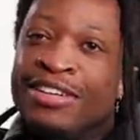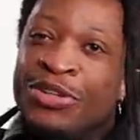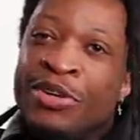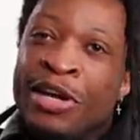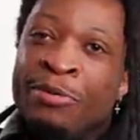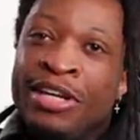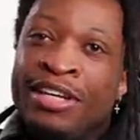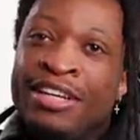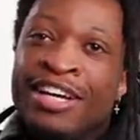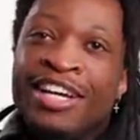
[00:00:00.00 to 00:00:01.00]
You know what I
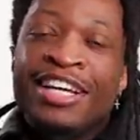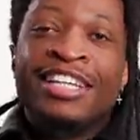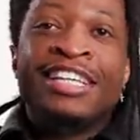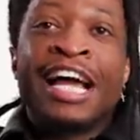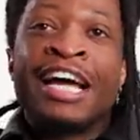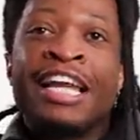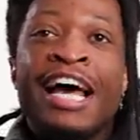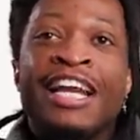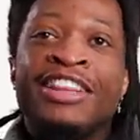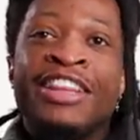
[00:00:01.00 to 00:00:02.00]
mean? It's like a
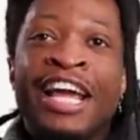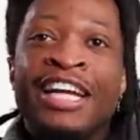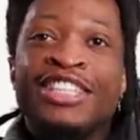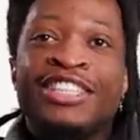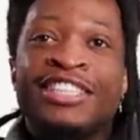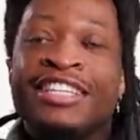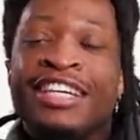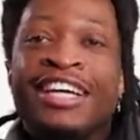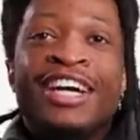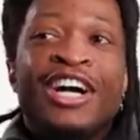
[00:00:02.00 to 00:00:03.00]
lot of things
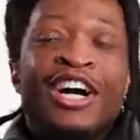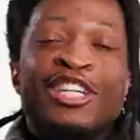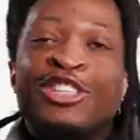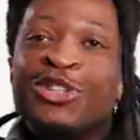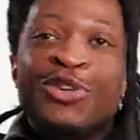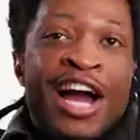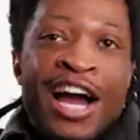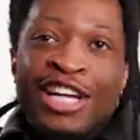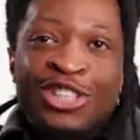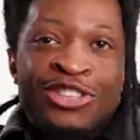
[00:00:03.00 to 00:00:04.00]
are so
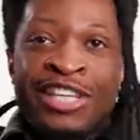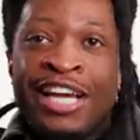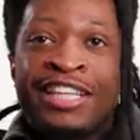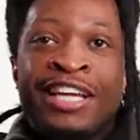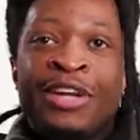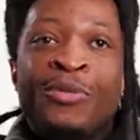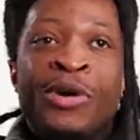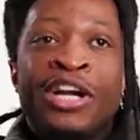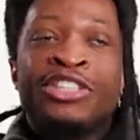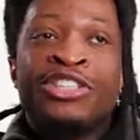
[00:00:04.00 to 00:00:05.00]
contradicting,
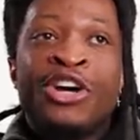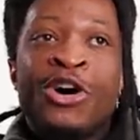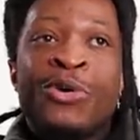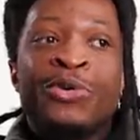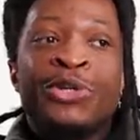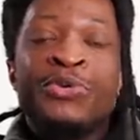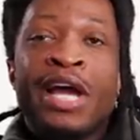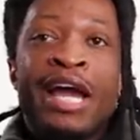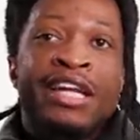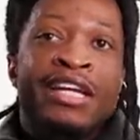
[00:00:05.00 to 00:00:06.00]
whereas though
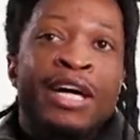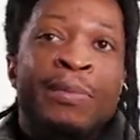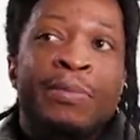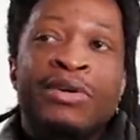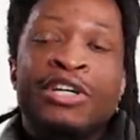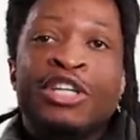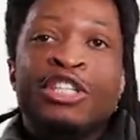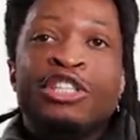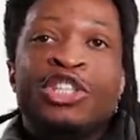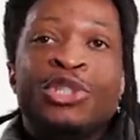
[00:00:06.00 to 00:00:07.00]
you end up
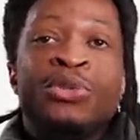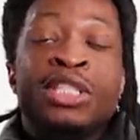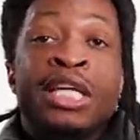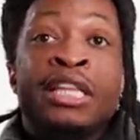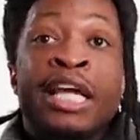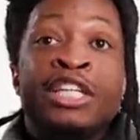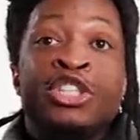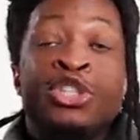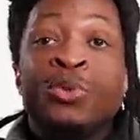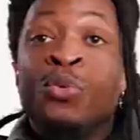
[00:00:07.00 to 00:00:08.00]
choosing the
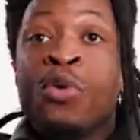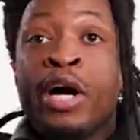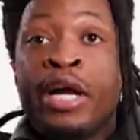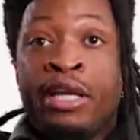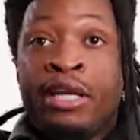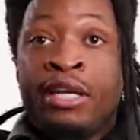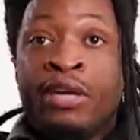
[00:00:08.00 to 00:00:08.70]
things you want